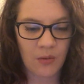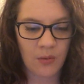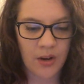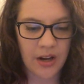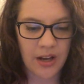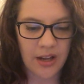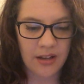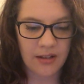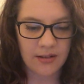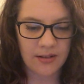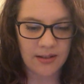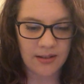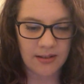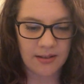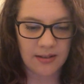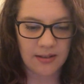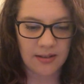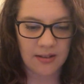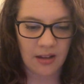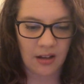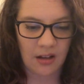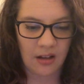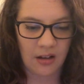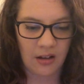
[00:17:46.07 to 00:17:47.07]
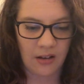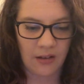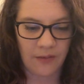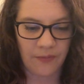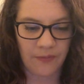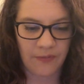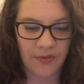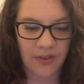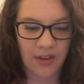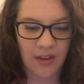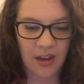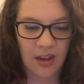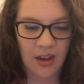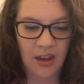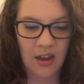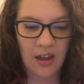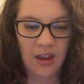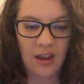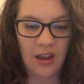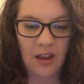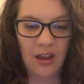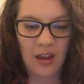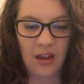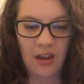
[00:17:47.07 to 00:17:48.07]
What else is there?
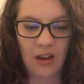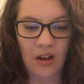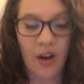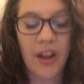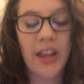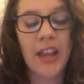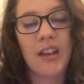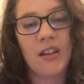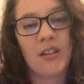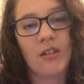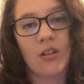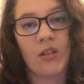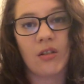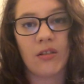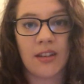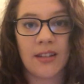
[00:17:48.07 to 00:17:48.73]
Oh yeah,